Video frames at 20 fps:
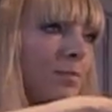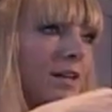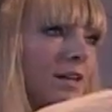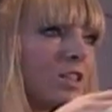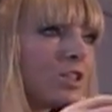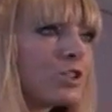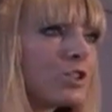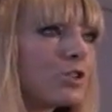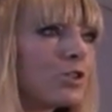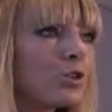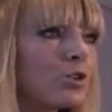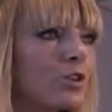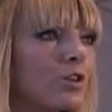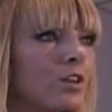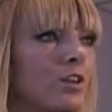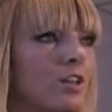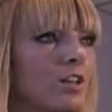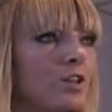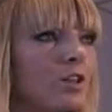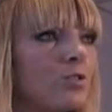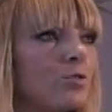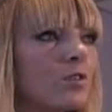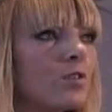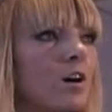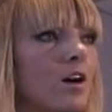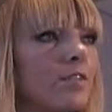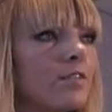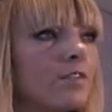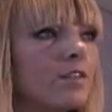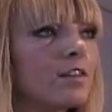make sure that you
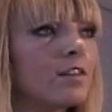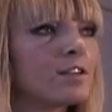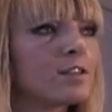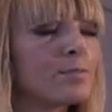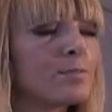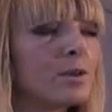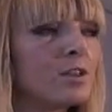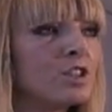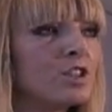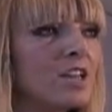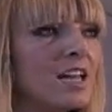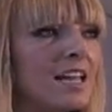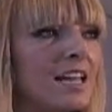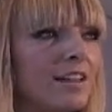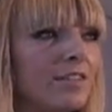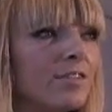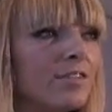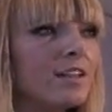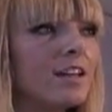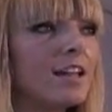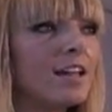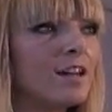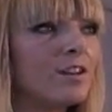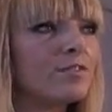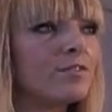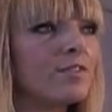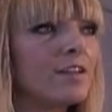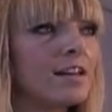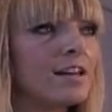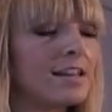cover the sponge, even if
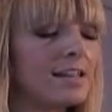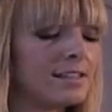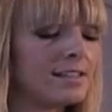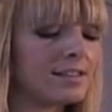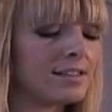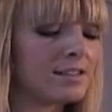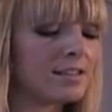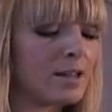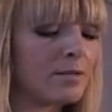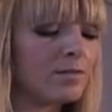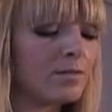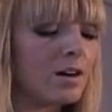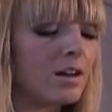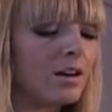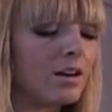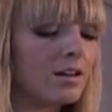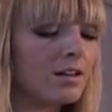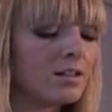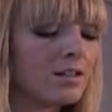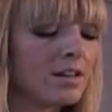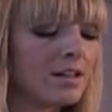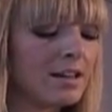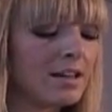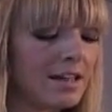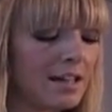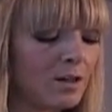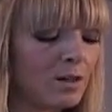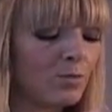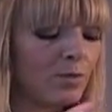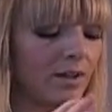it is the same colour.
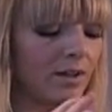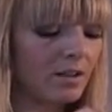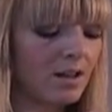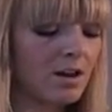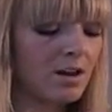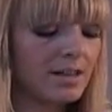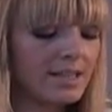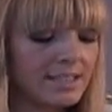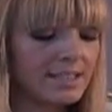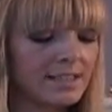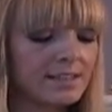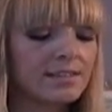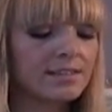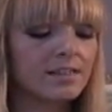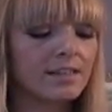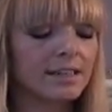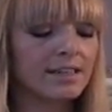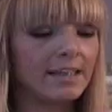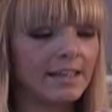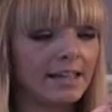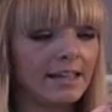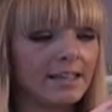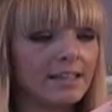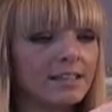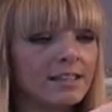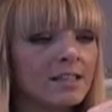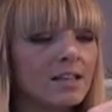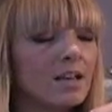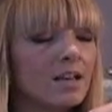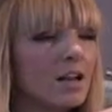It will hide it slightly,
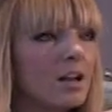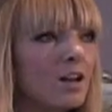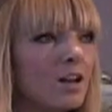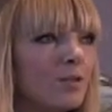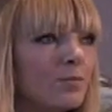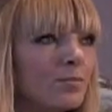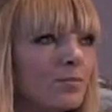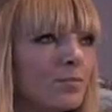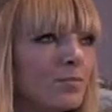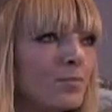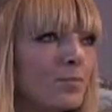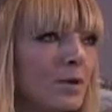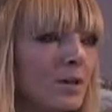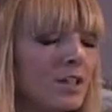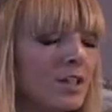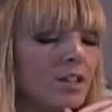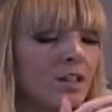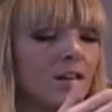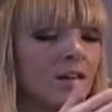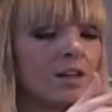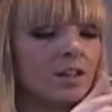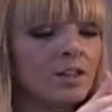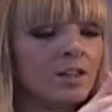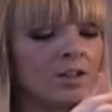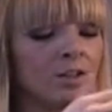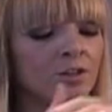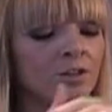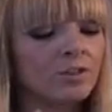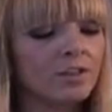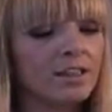but
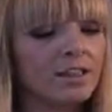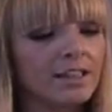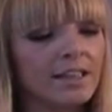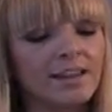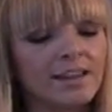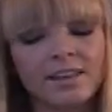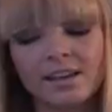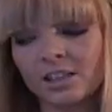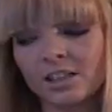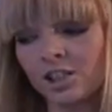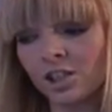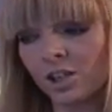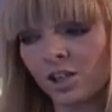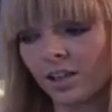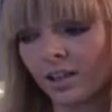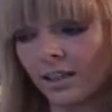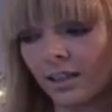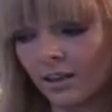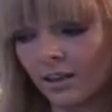you're not going to get that shine